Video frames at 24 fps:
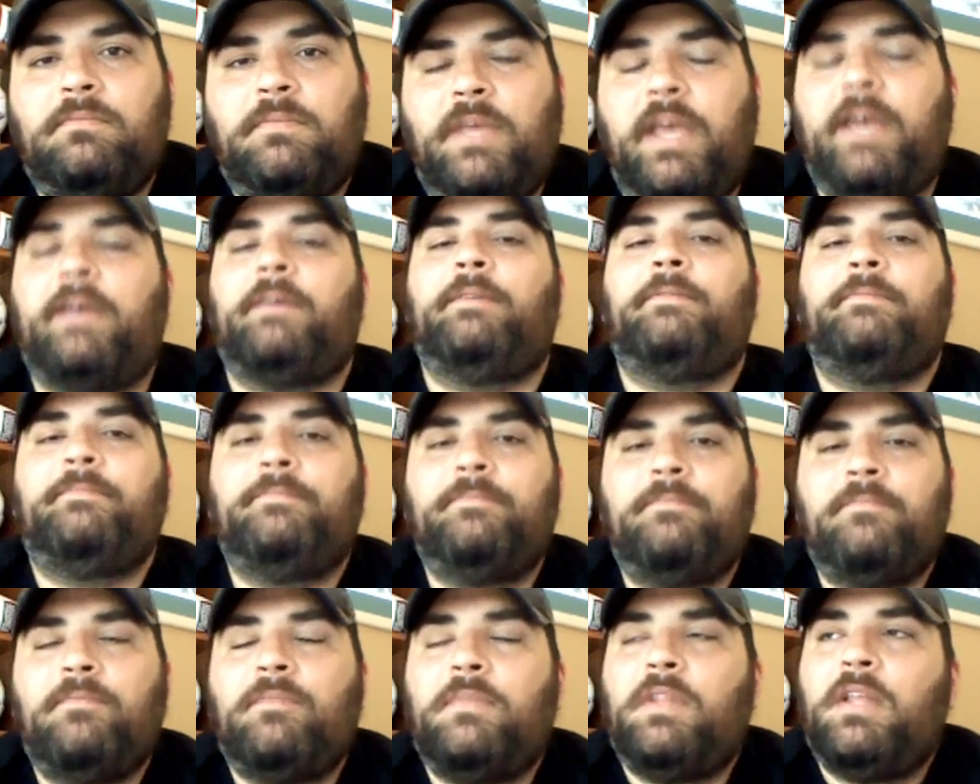Yeah.
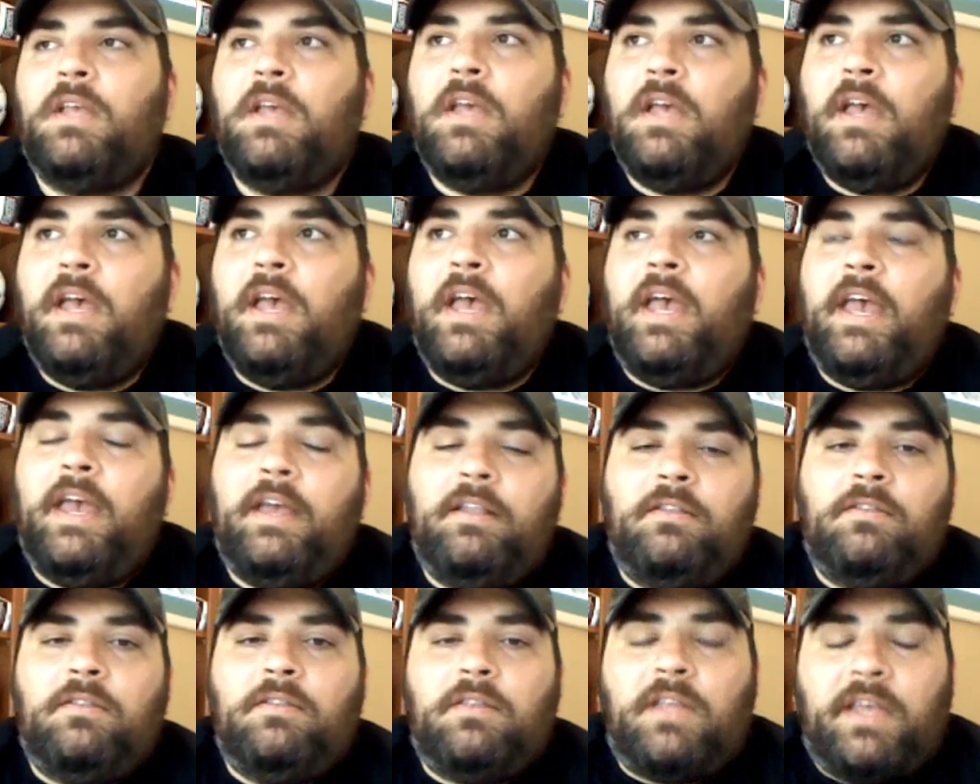
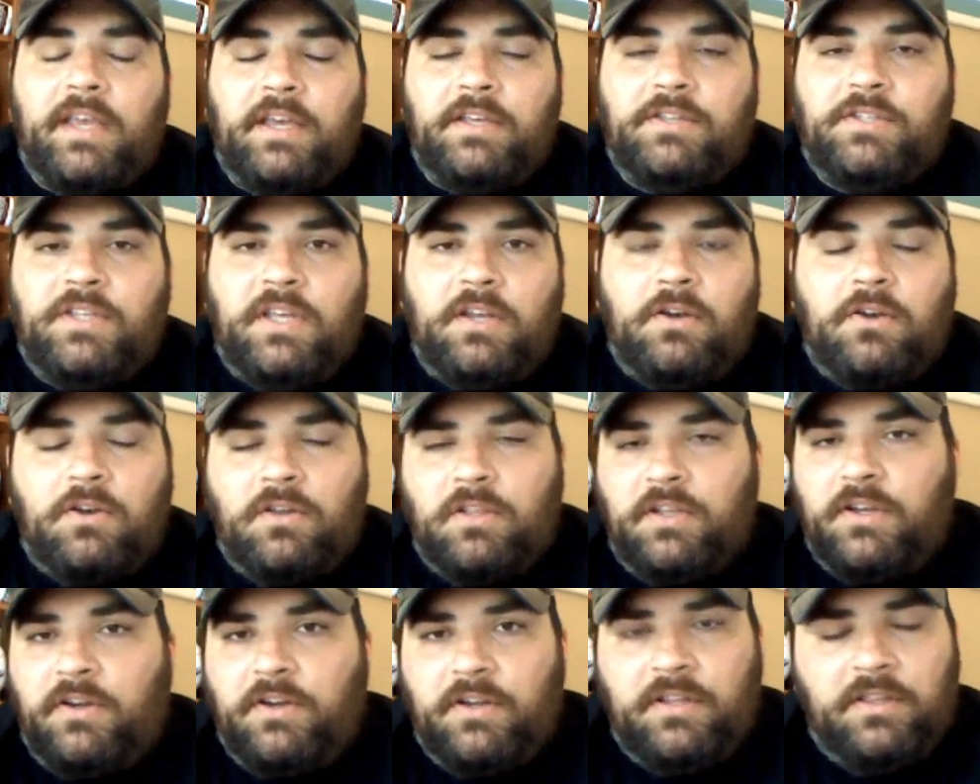And like I said
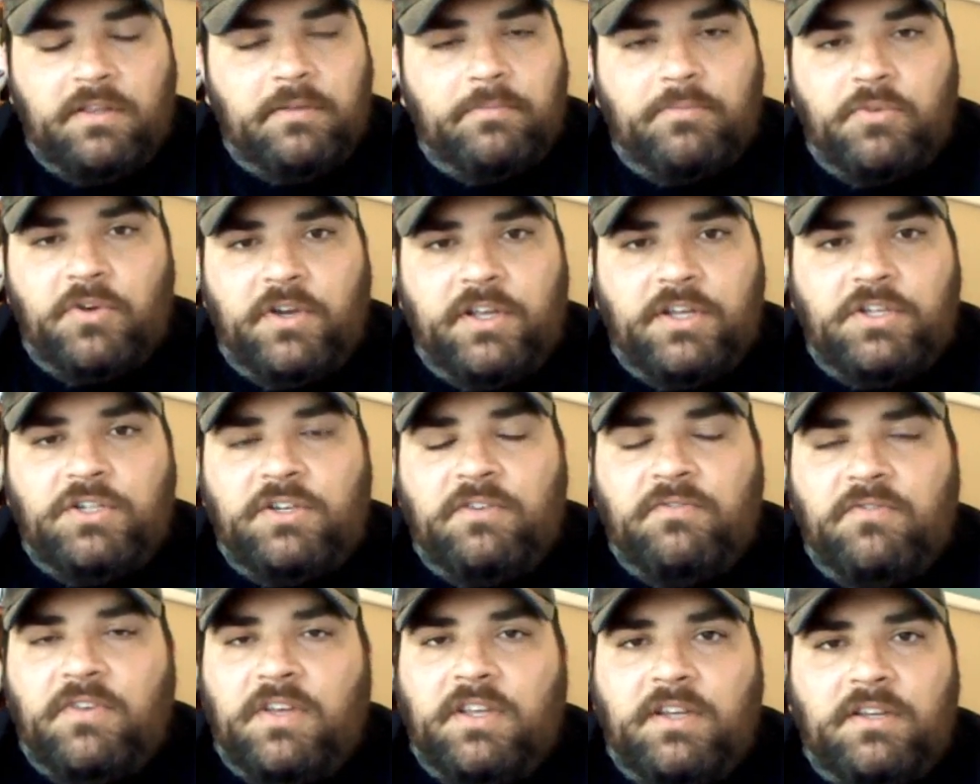earlier in the
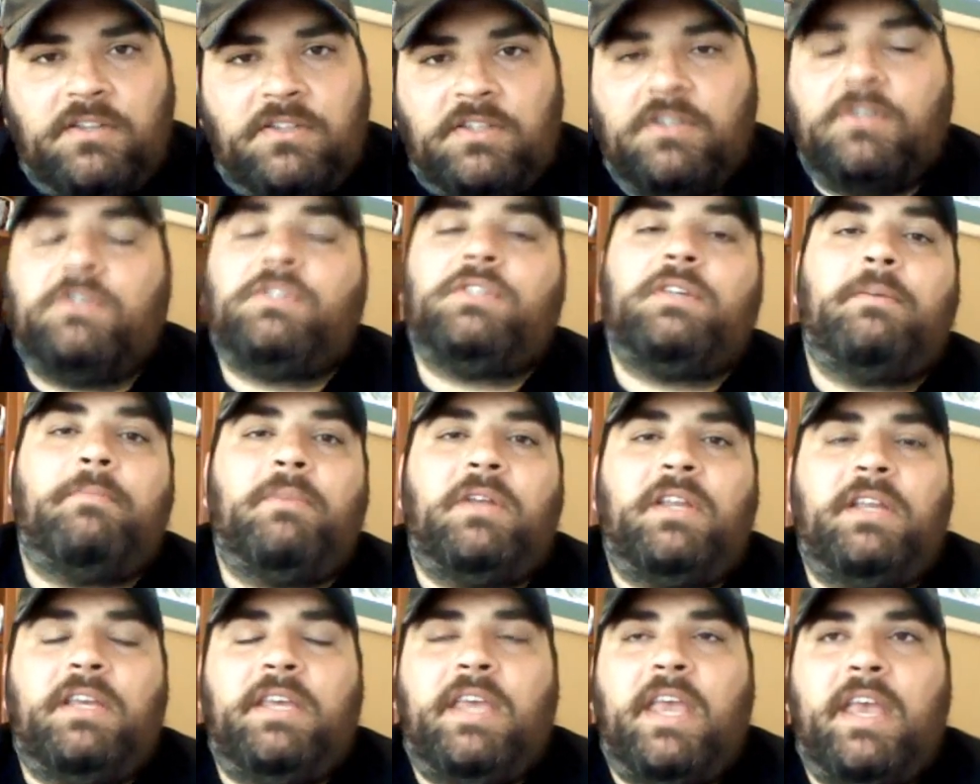prediction vid, until
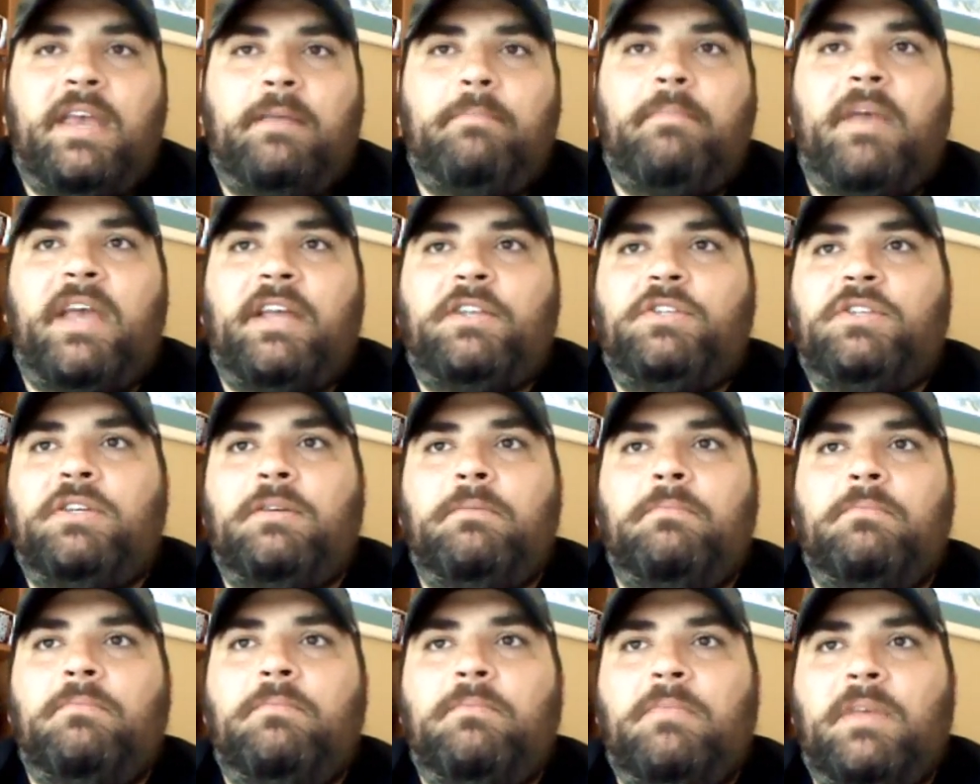somebody can match
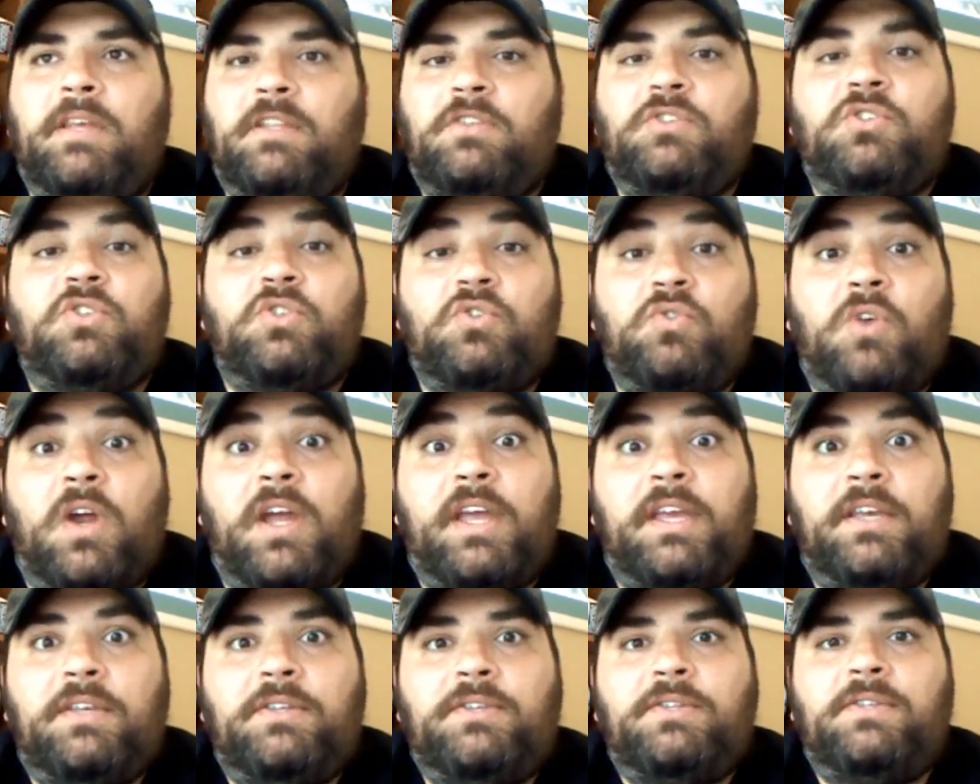him in
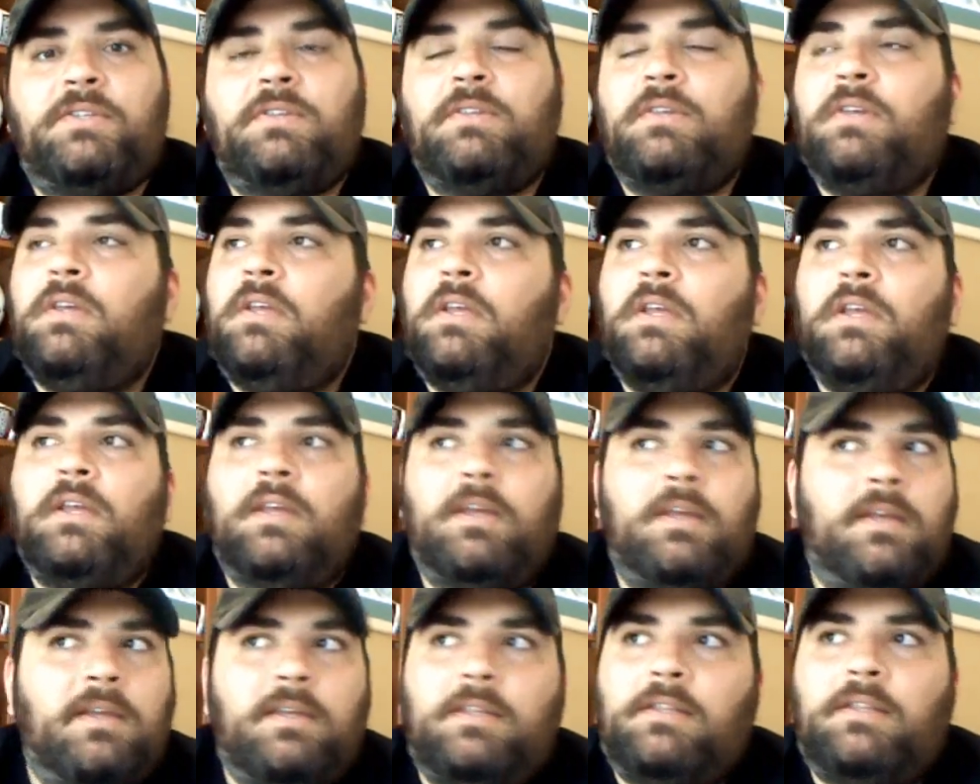strikes,
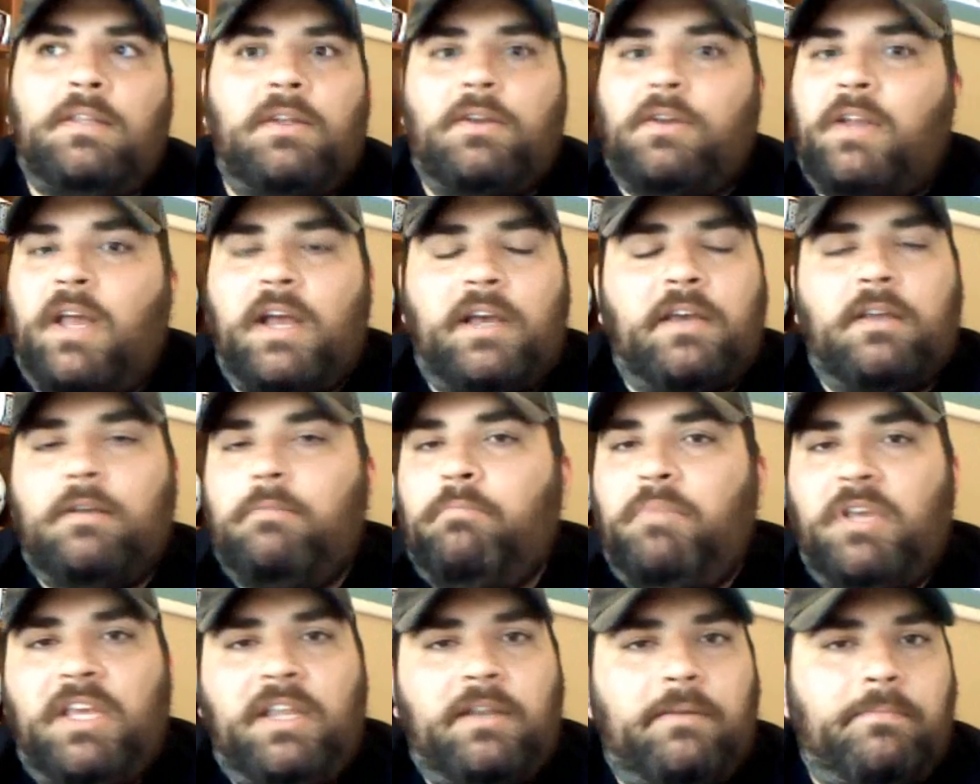they're not going
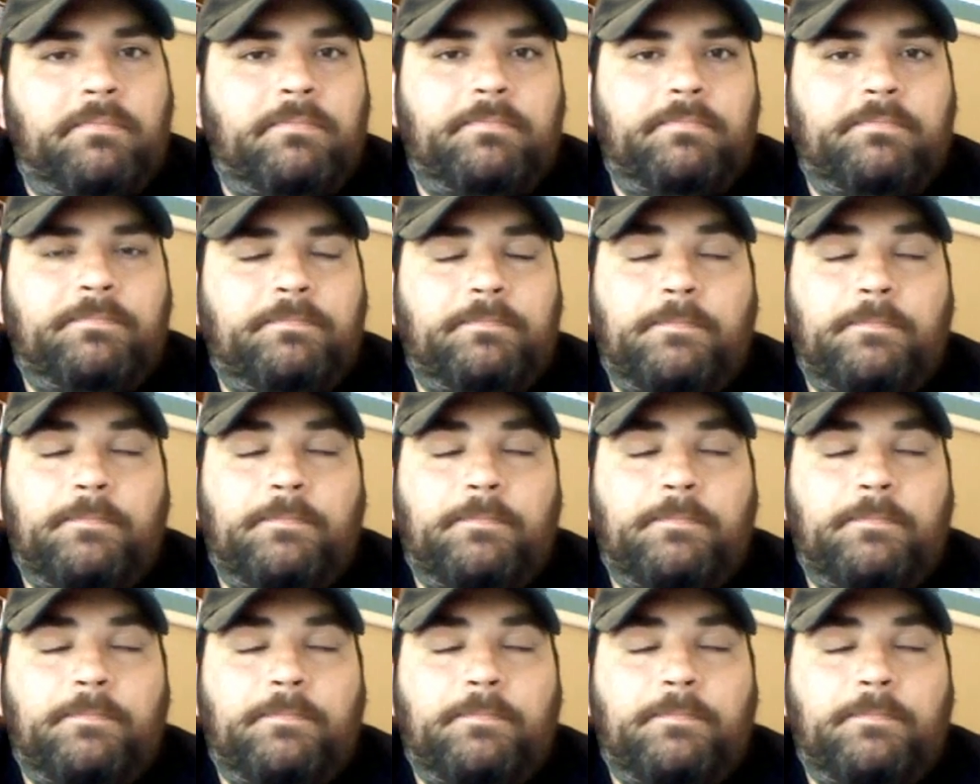to beat him.